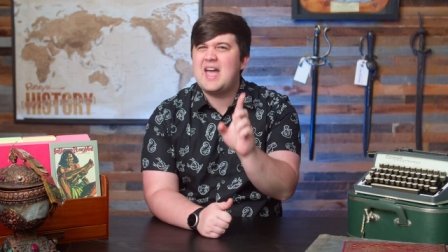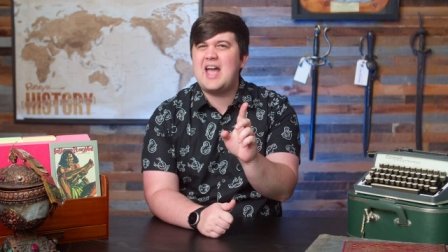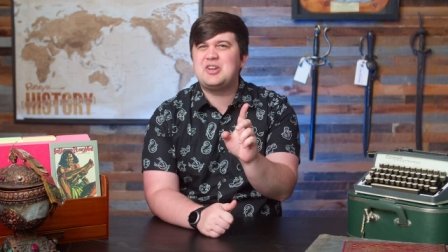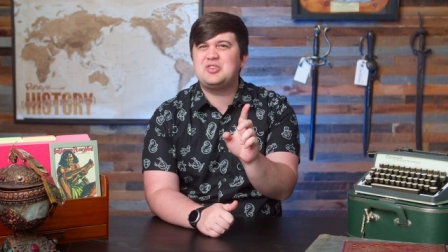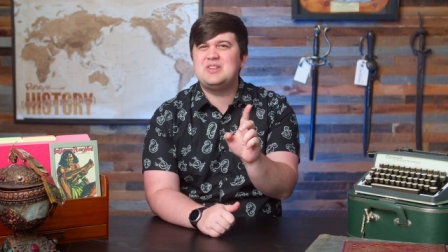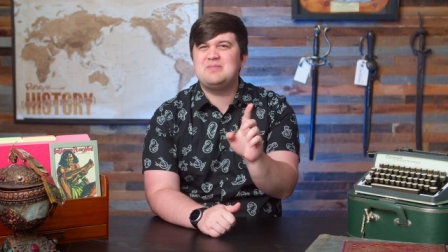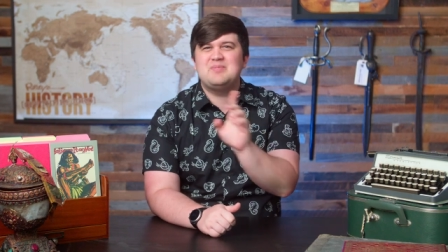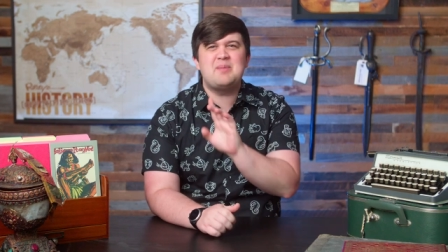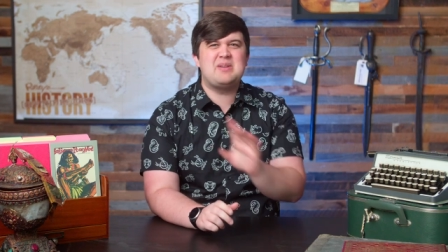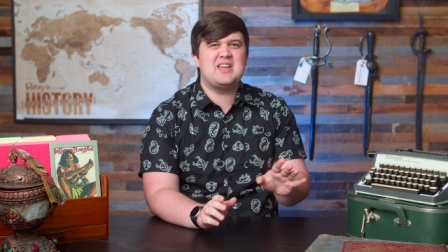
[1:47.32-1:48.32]
Actually,
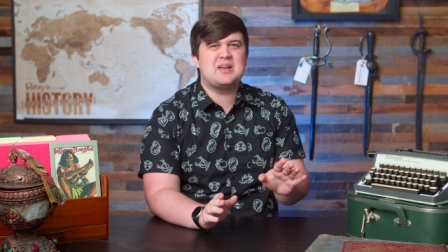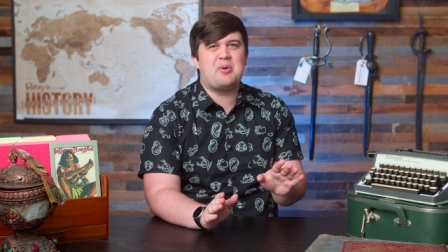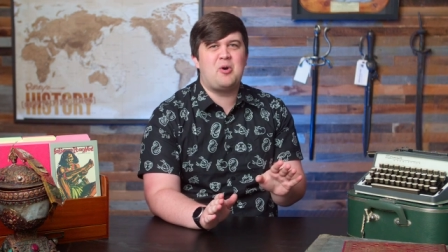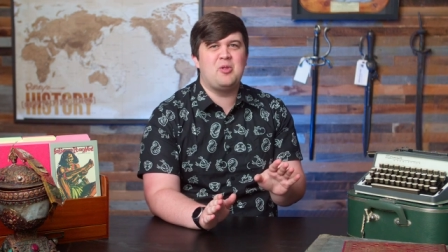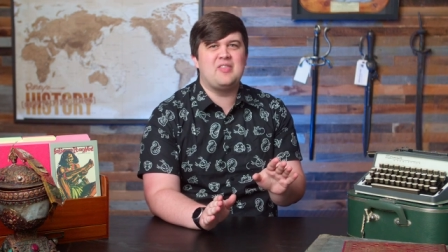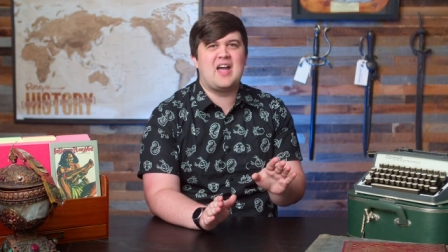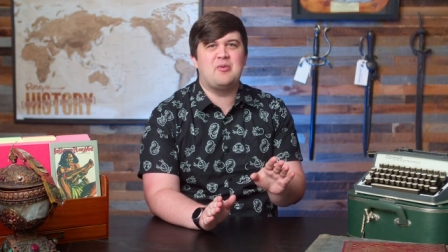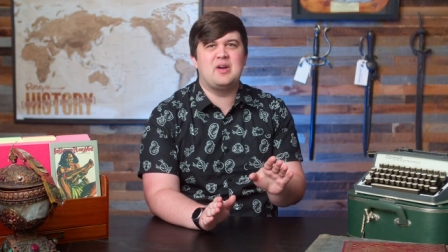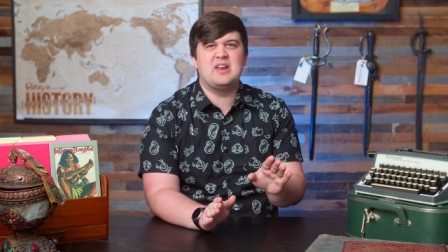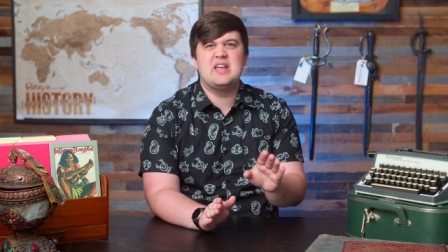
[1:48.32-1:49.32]
let me take a poll on
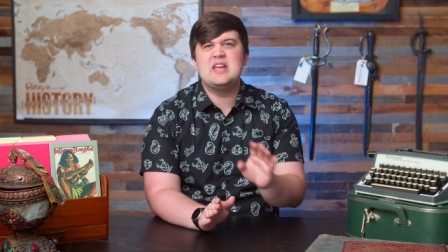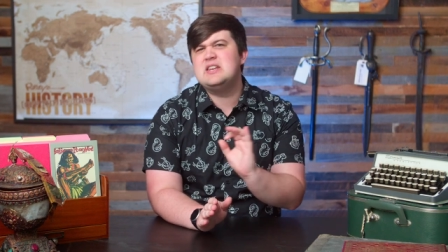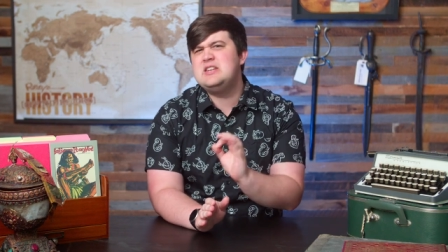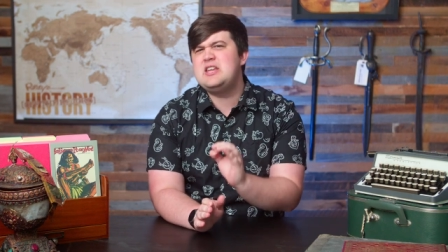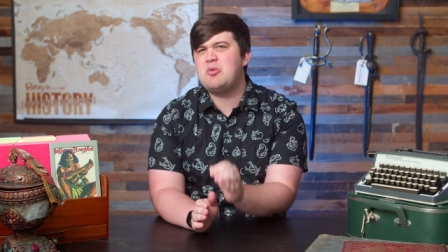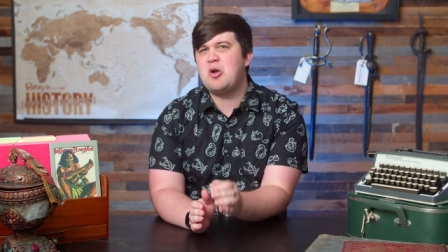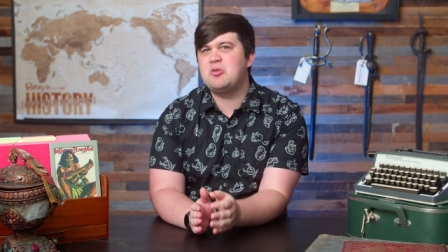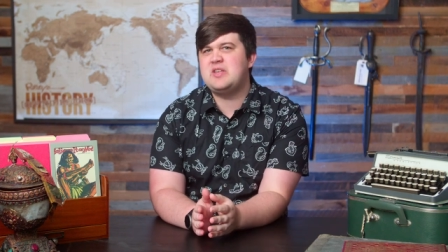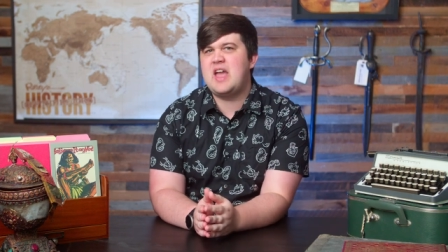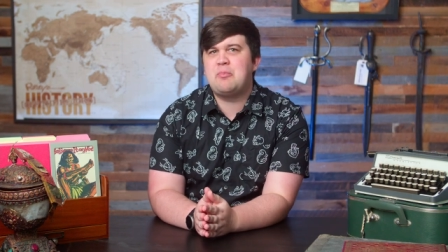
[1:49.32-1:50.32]
that one.
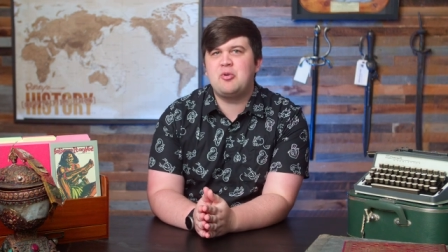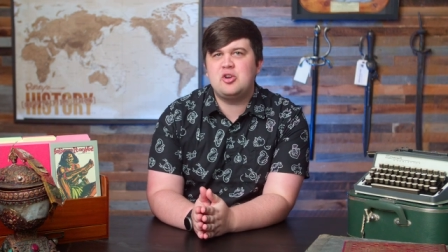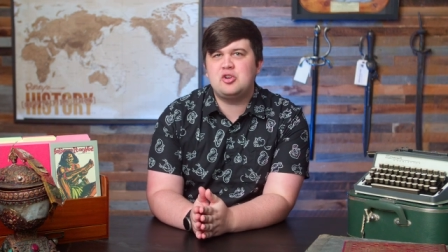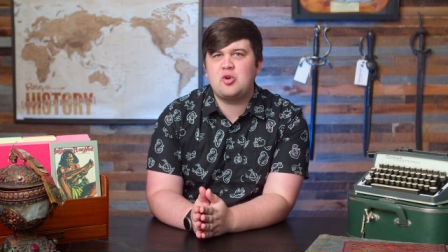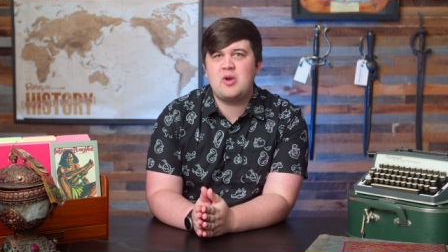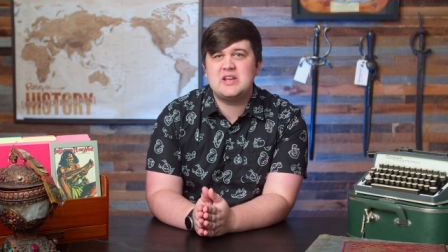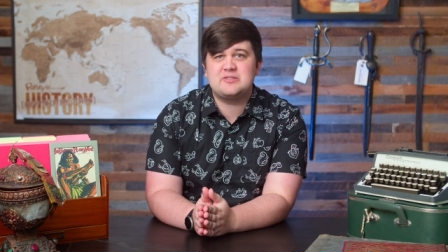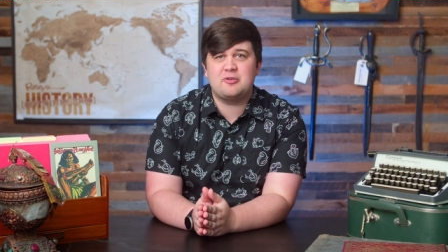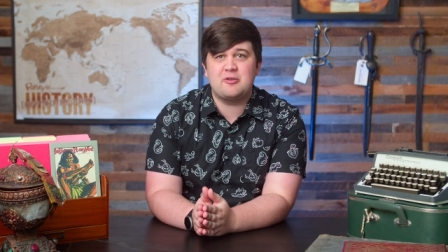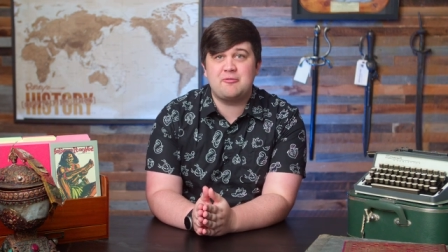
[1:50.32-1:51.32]
Nero, the emperor notorious for